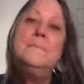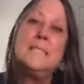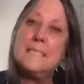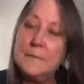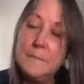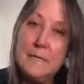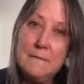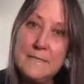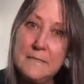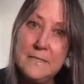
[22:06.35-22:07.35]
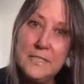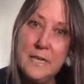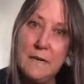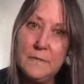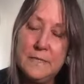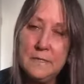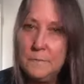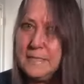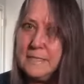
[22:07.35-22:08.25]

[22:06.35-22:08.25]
It's something I was going to share with you, but